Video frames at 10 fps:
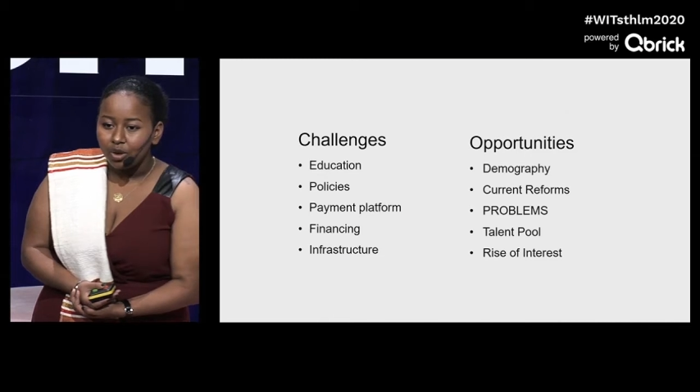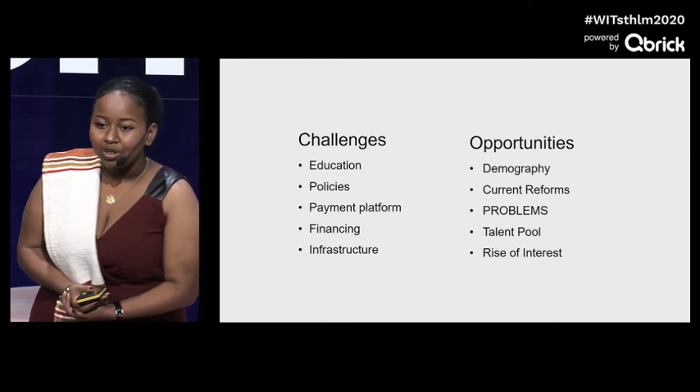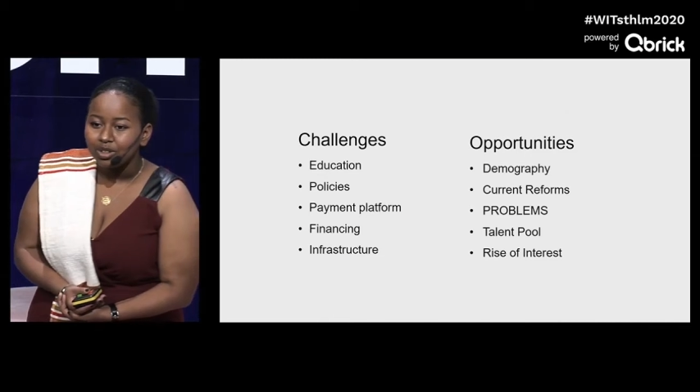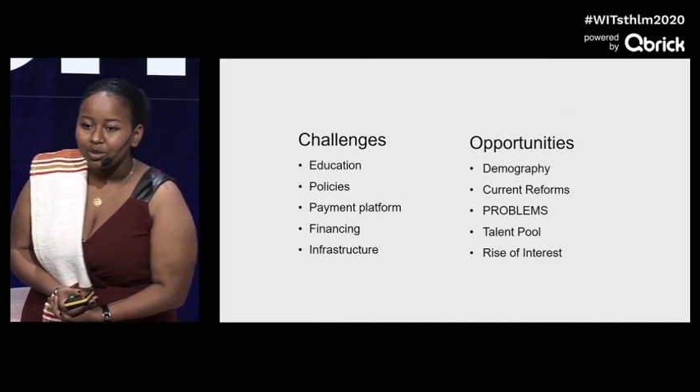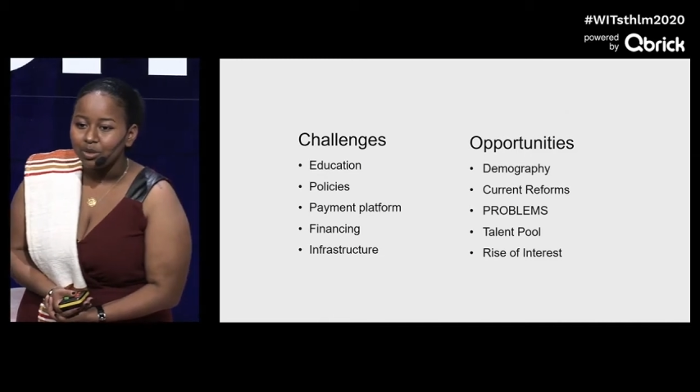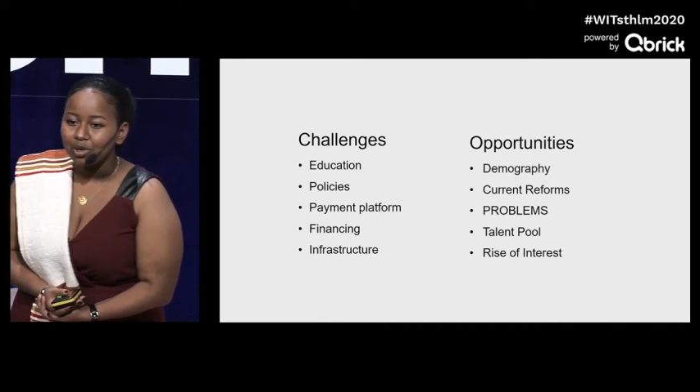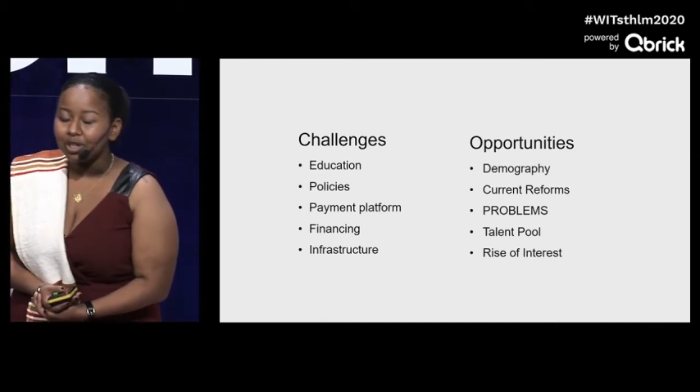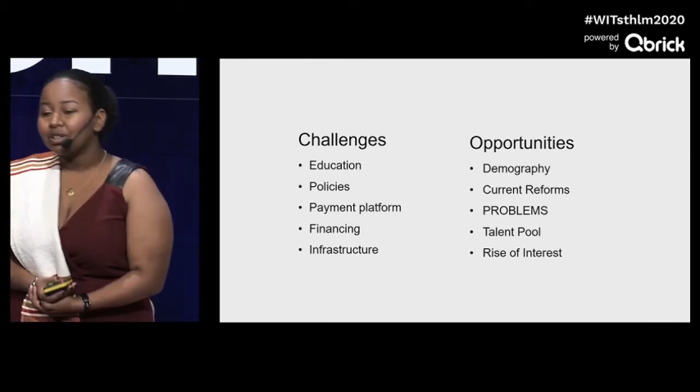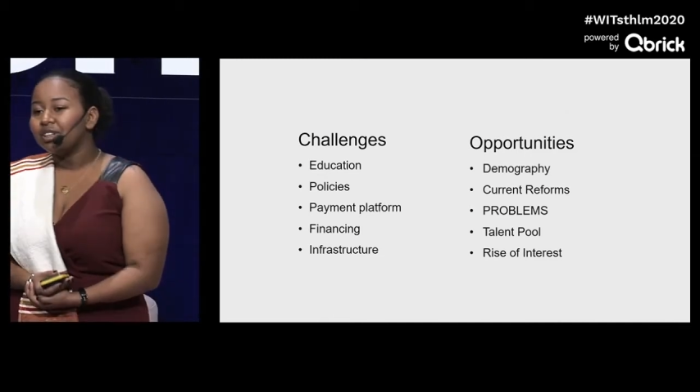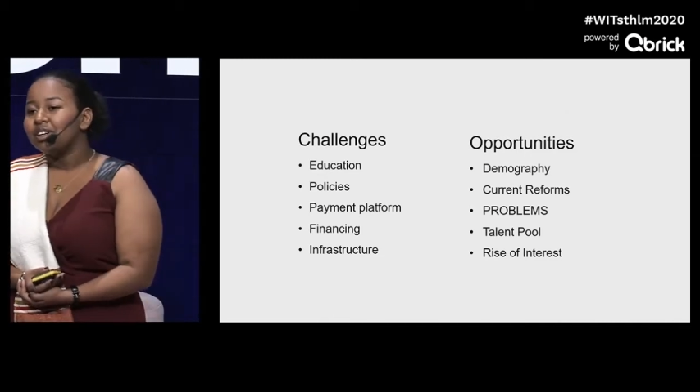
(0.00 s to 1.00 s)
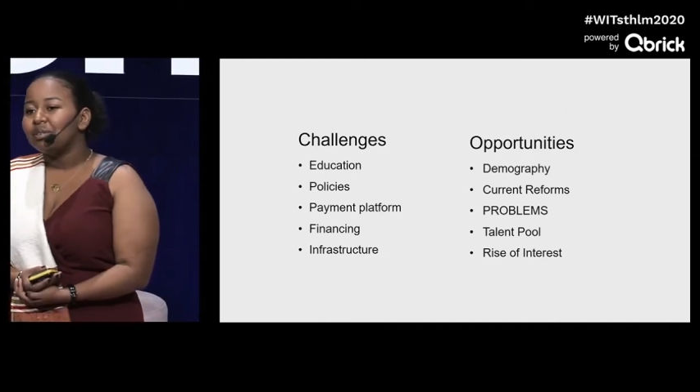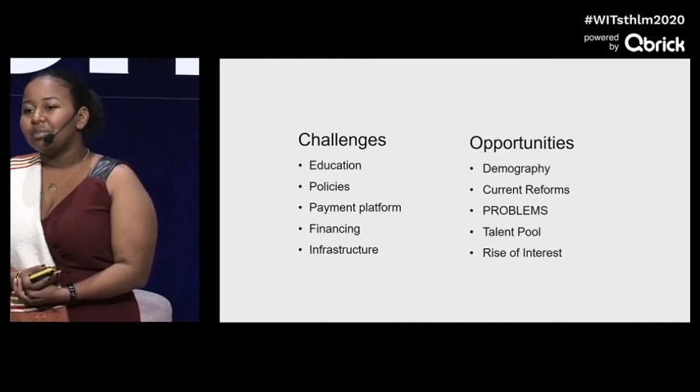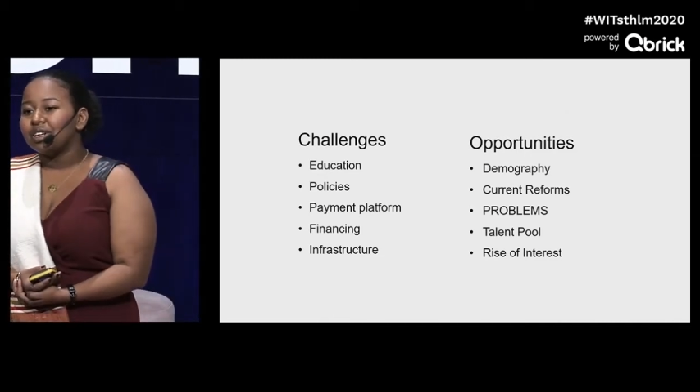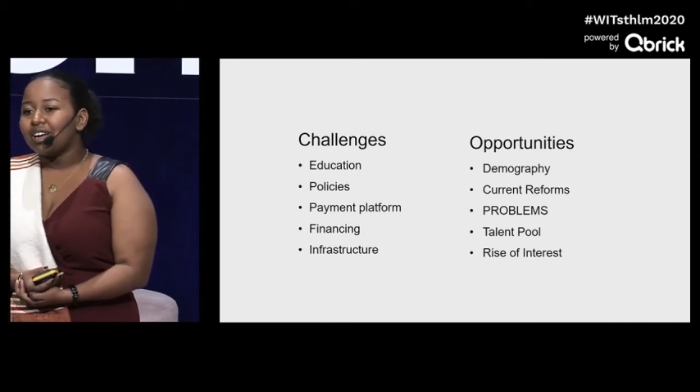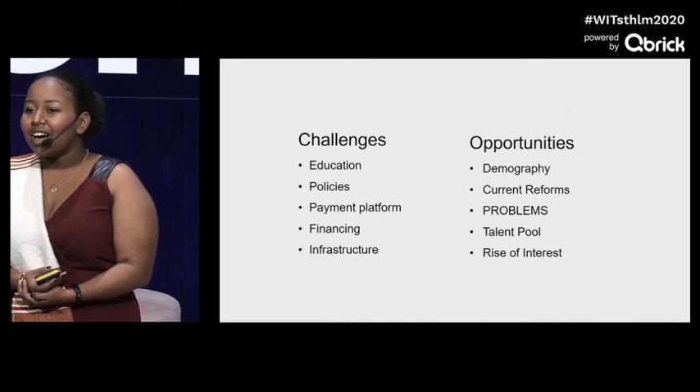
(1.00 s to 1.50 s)
call an Uber,
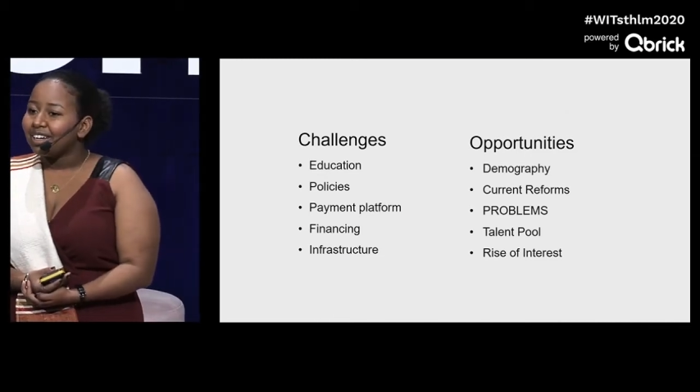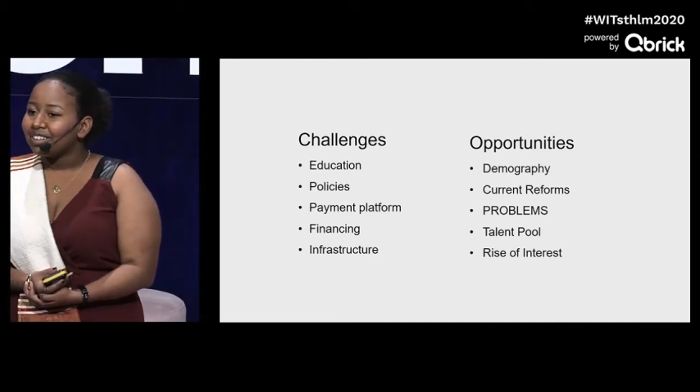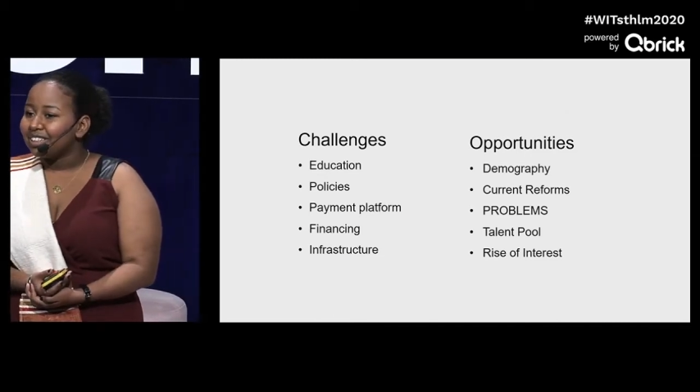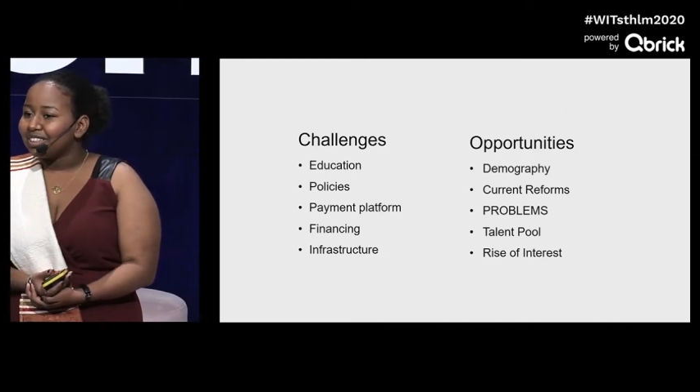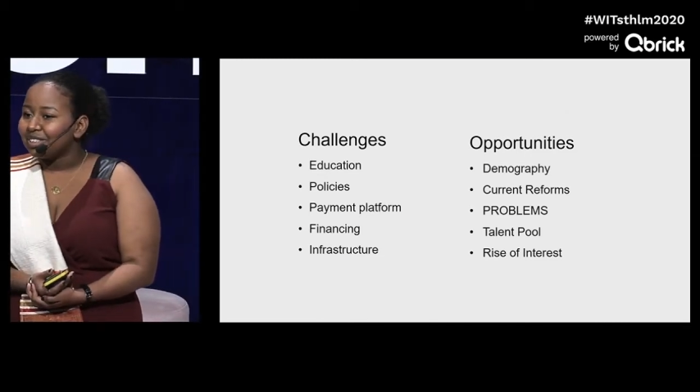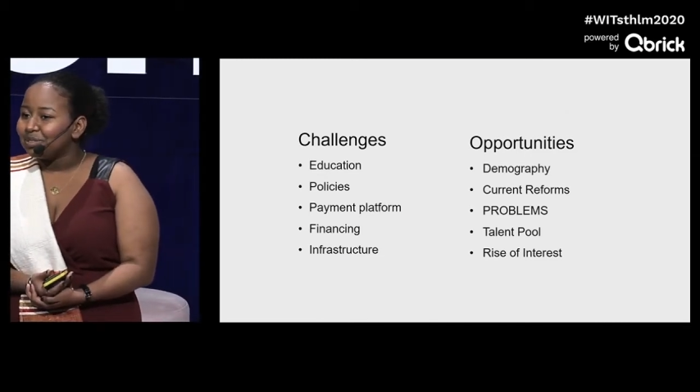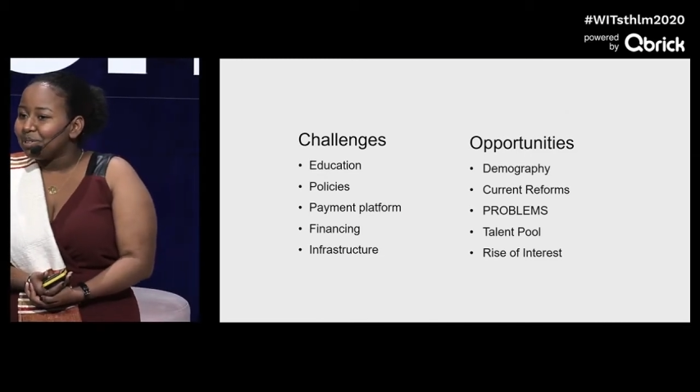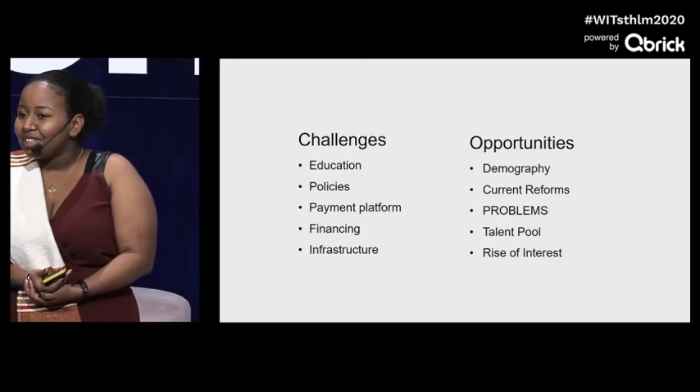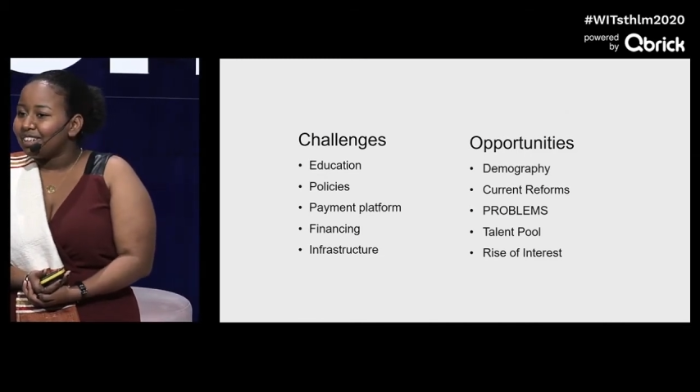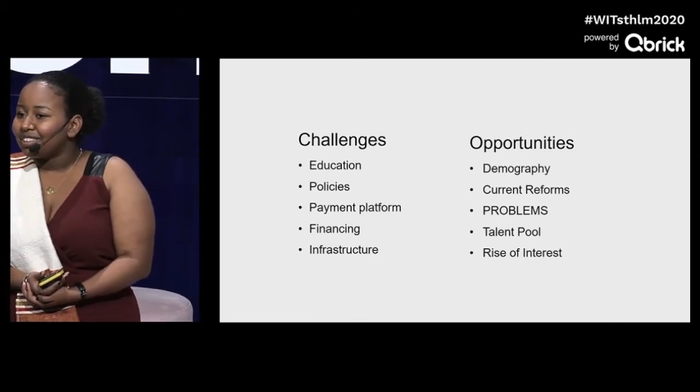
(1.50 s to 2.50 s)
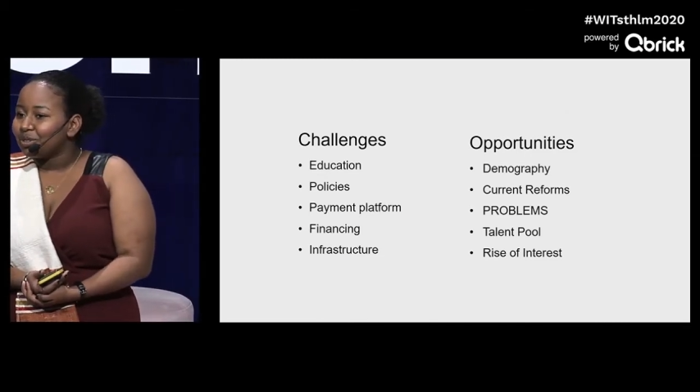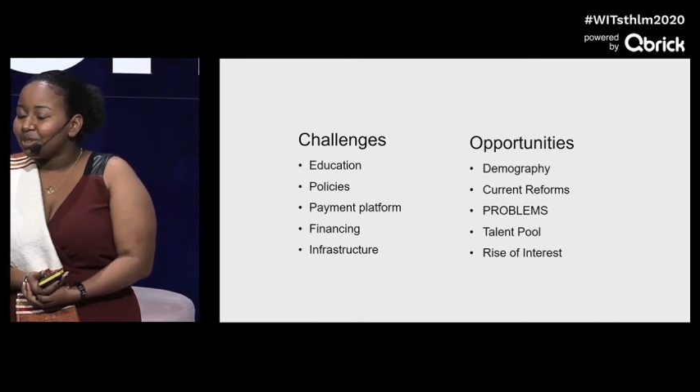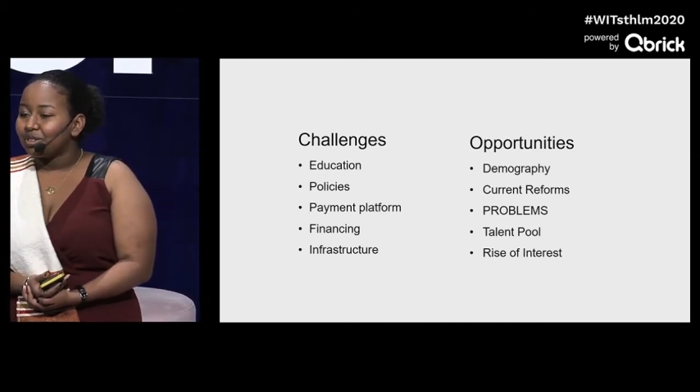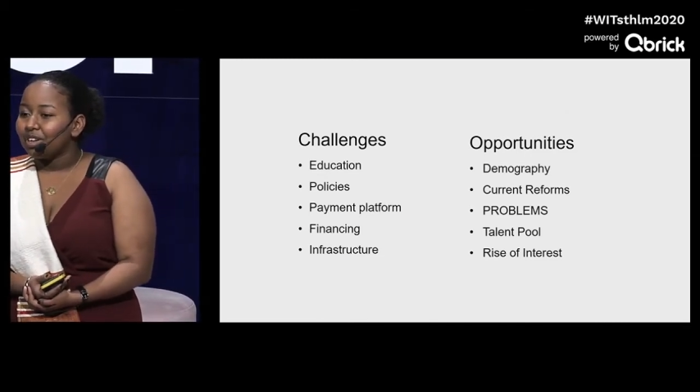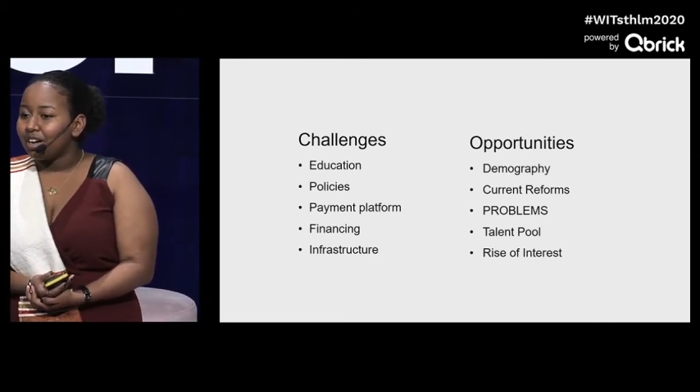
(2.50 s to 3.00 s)
but I couldn't because we
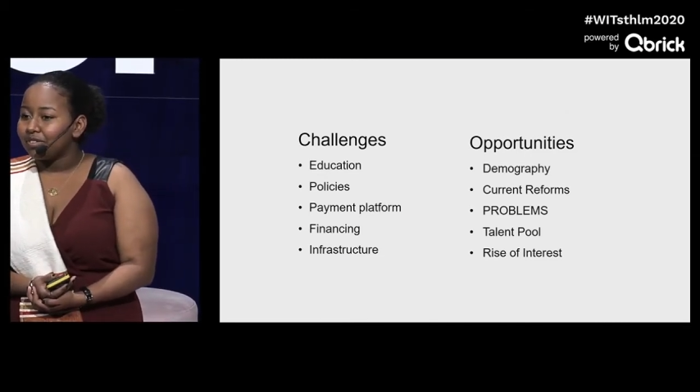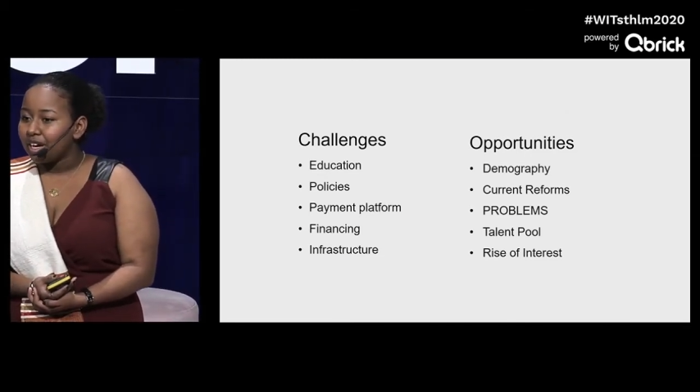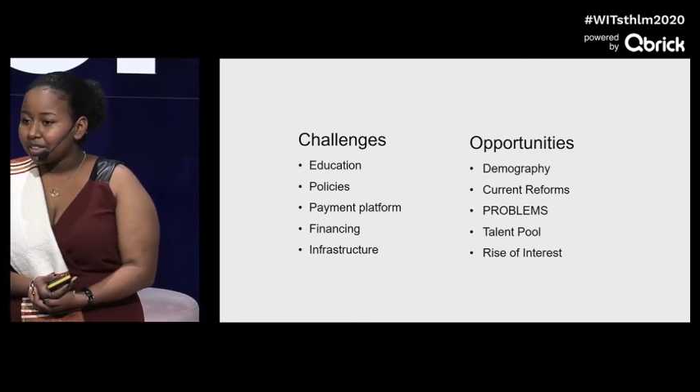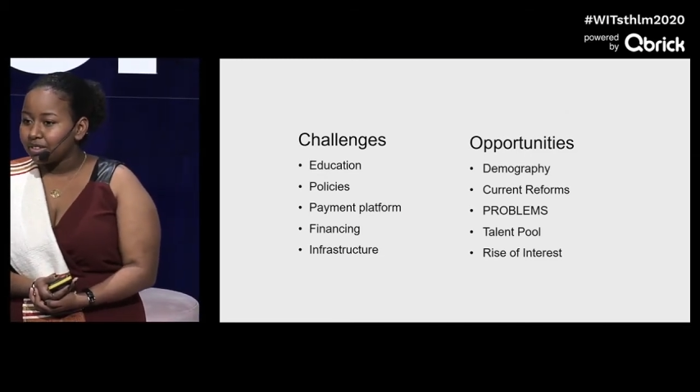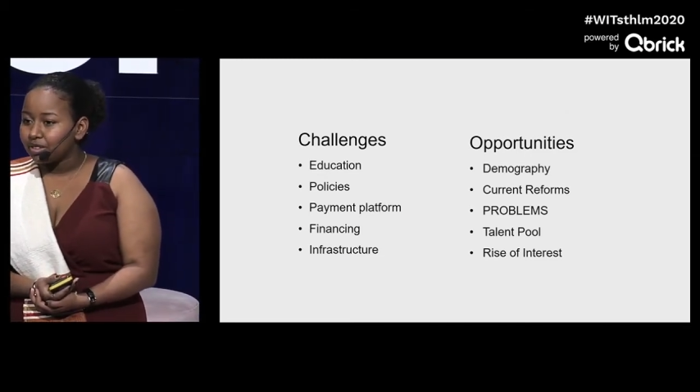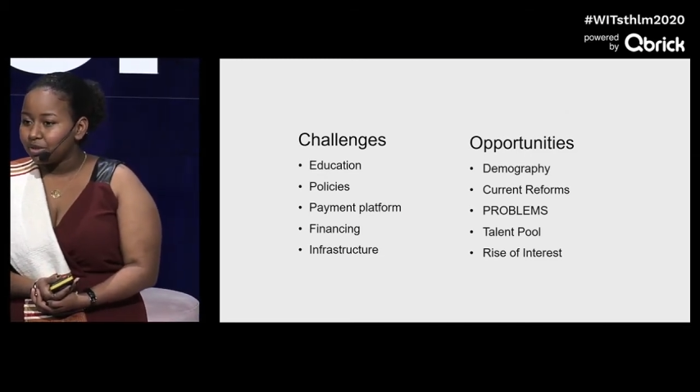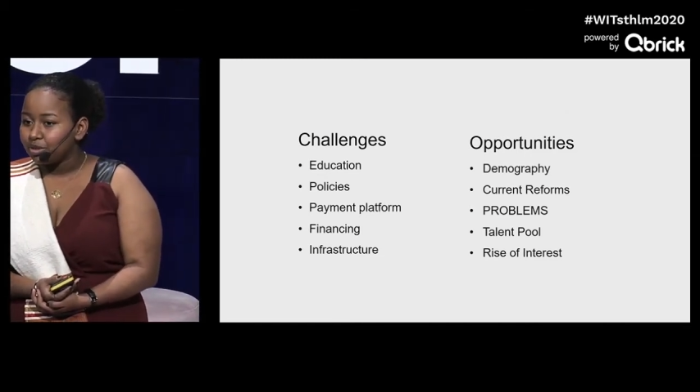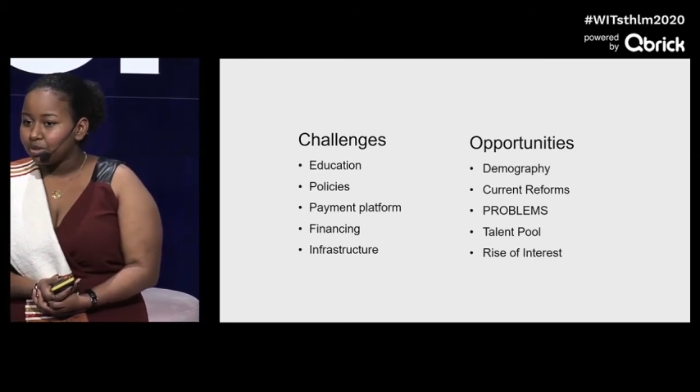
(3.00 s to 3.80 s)
don't have access